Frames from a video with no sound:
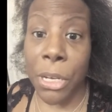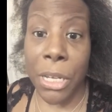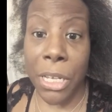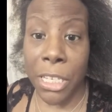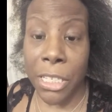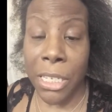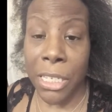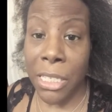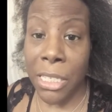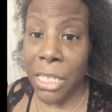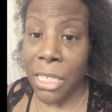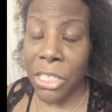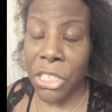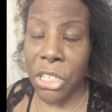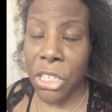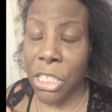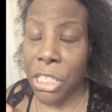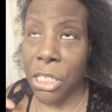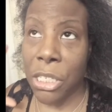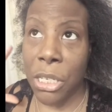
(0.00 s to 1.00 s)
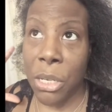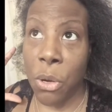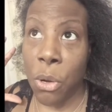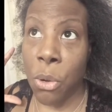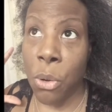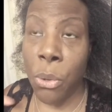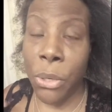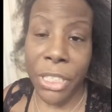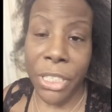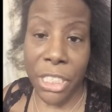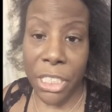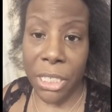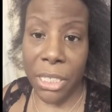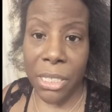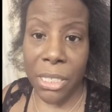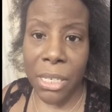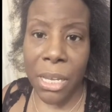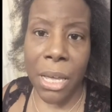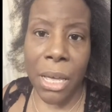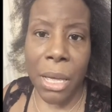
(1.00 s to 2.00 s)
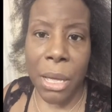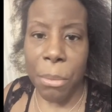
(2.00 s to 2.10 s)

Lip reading: It's just gorgeous